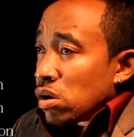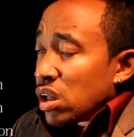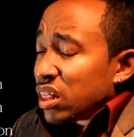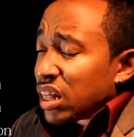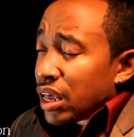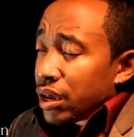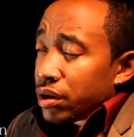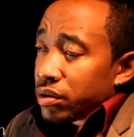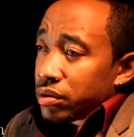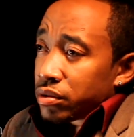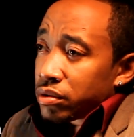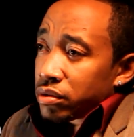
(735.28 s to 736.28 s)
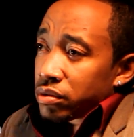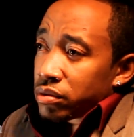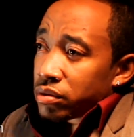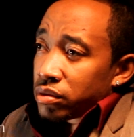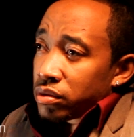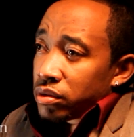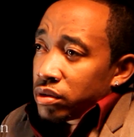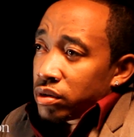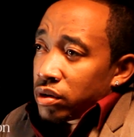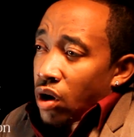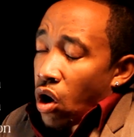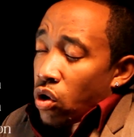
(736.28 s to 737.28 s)
Atlanta,
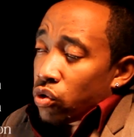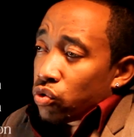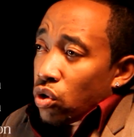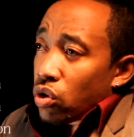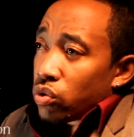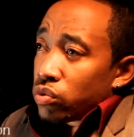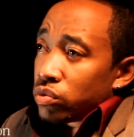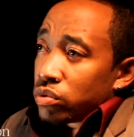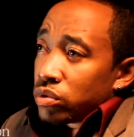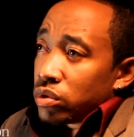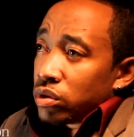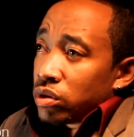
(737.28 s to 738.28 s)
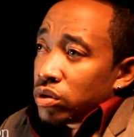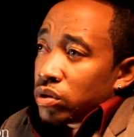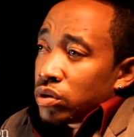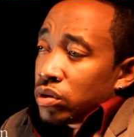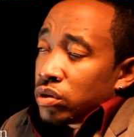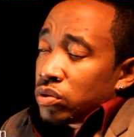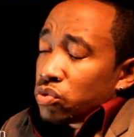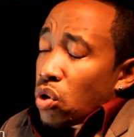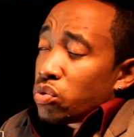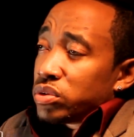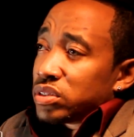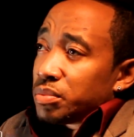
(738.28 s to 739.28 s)
all grow
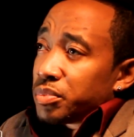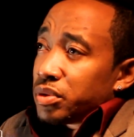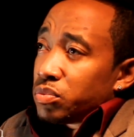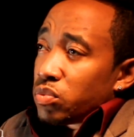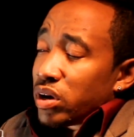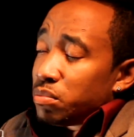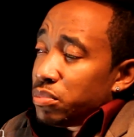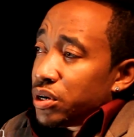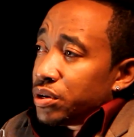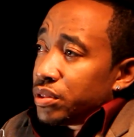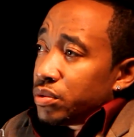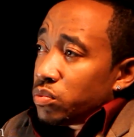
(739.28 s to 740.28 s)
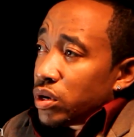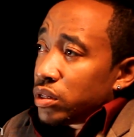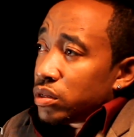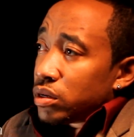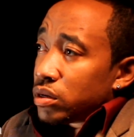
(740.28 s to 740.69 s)
to something way bigger than what